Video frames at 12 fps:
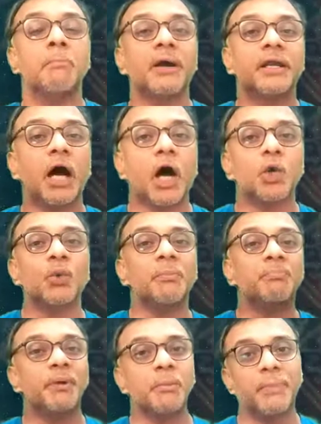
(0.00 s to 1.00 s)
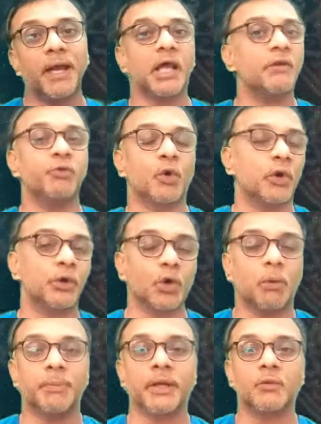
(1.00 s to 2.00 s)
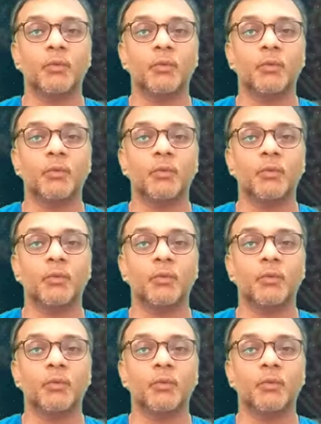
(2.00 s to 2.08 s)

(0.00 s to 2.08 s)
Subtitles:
But how do I prepare for a topic